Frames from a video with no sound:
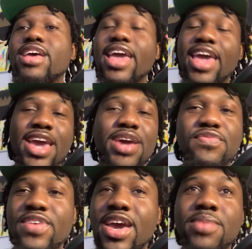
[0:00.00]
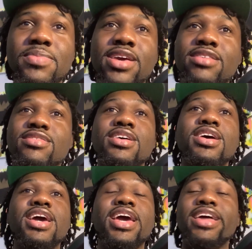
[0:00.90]
and Fanbase.
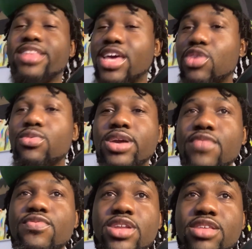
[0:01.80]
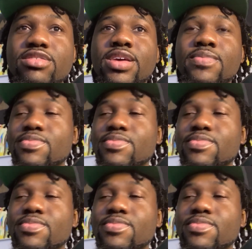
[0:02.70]
And thank you again for listening.